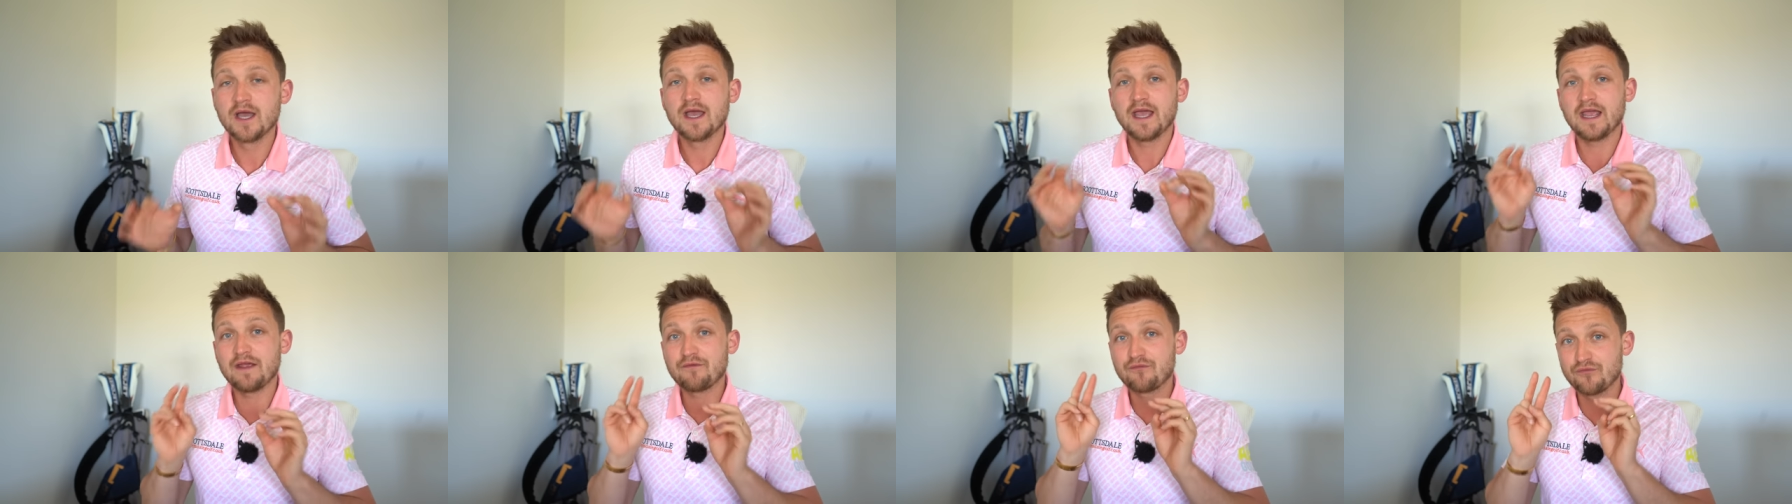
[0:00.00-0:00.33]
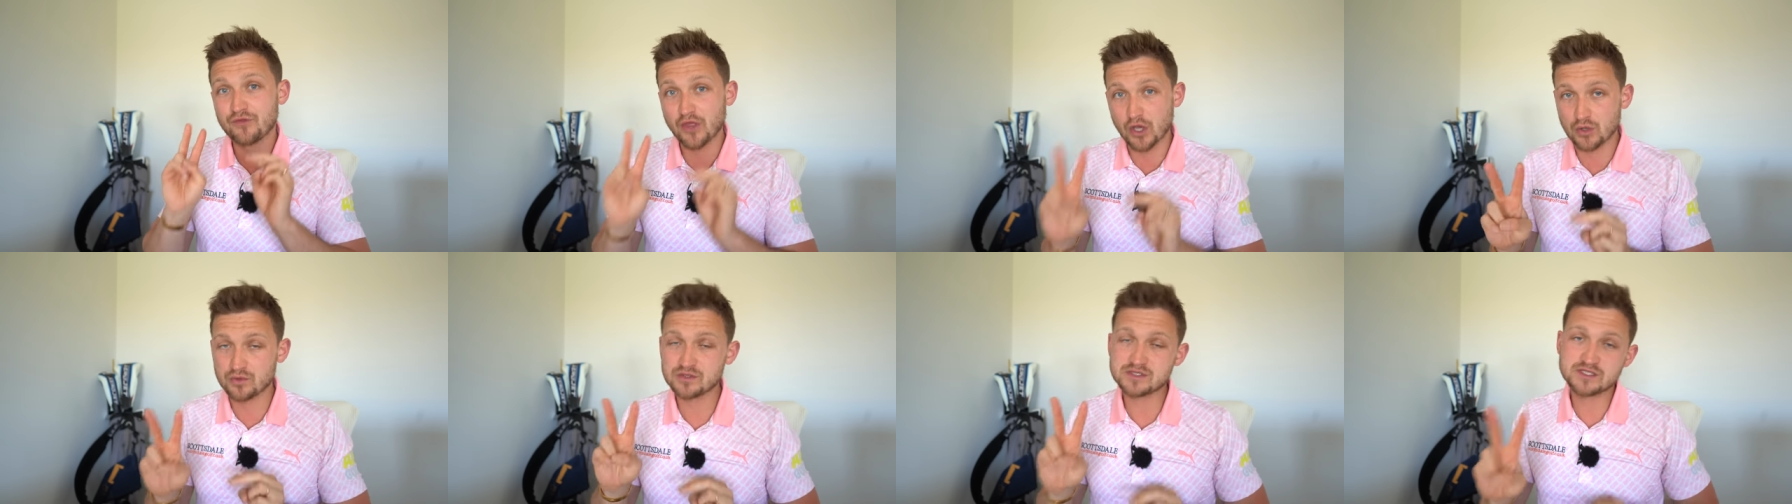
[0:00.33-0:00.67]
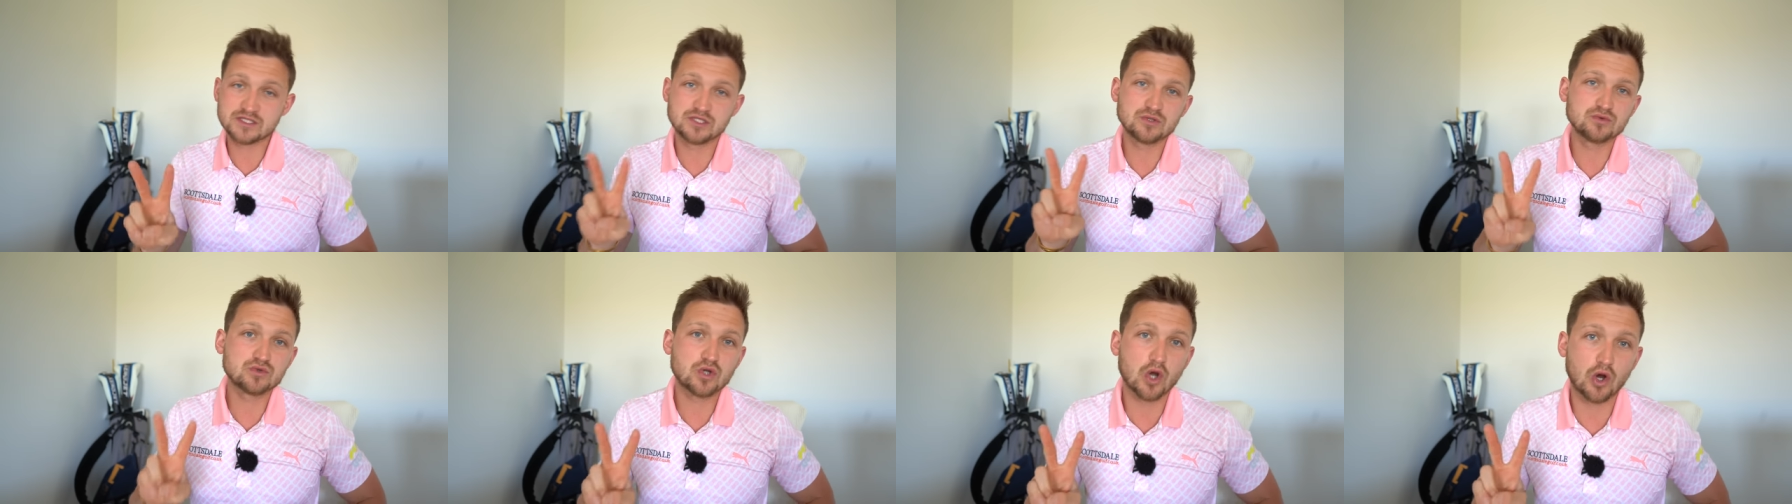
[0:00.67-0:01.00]
if those
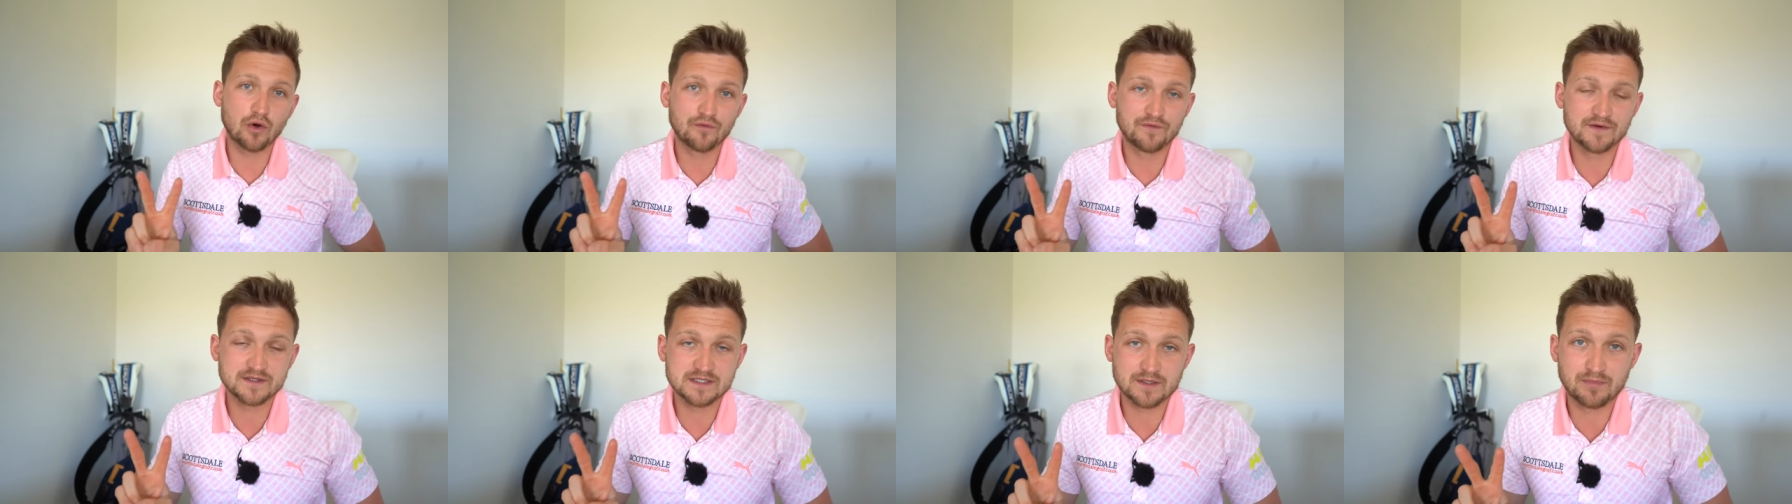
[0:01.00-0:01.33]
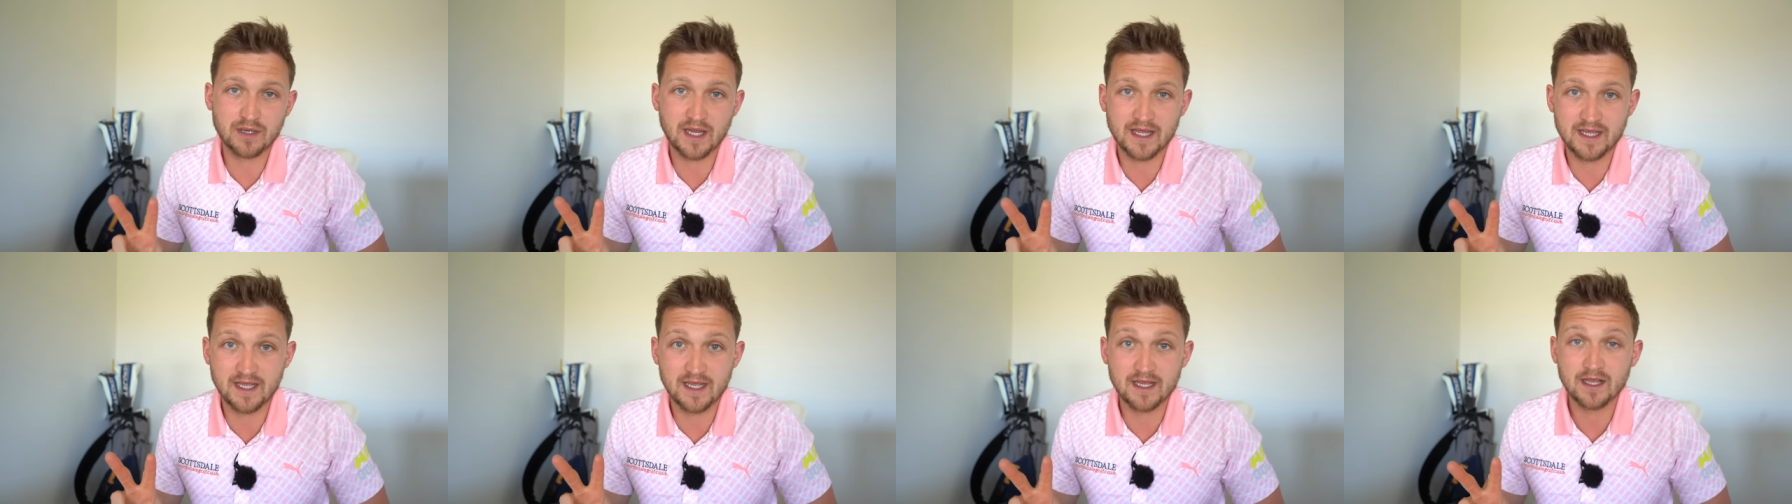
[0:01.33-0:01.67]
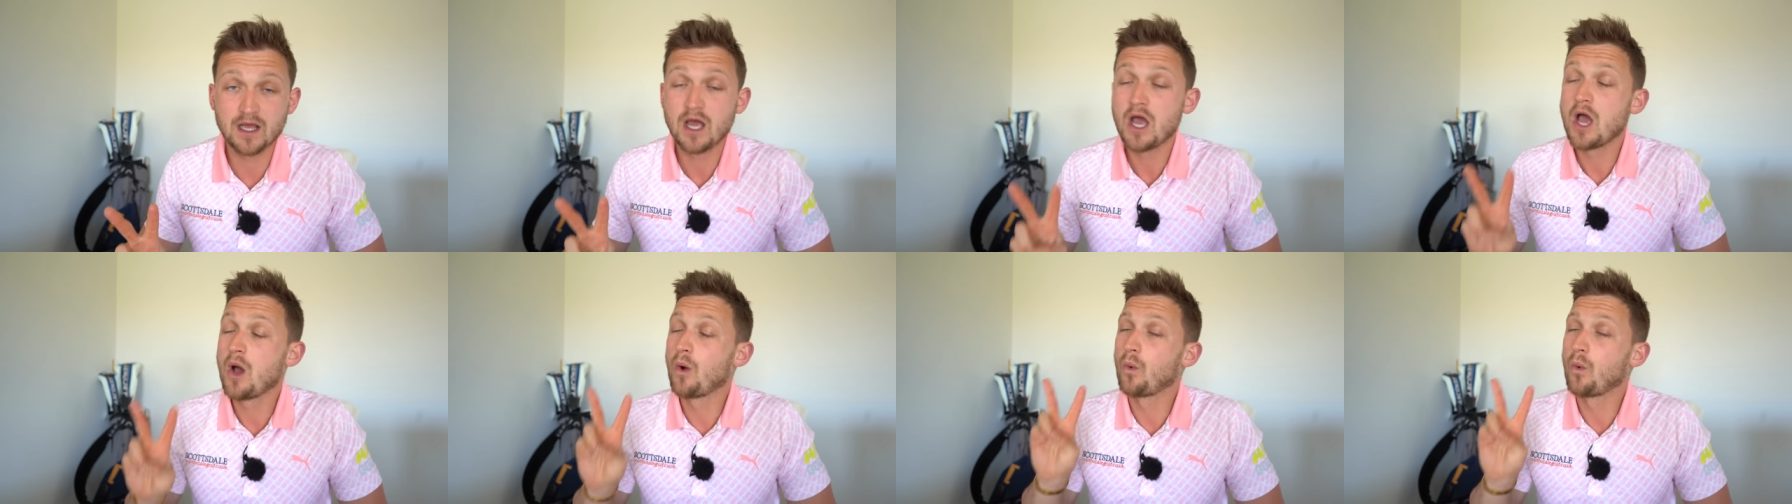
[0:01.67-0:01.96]
two golfers are playing,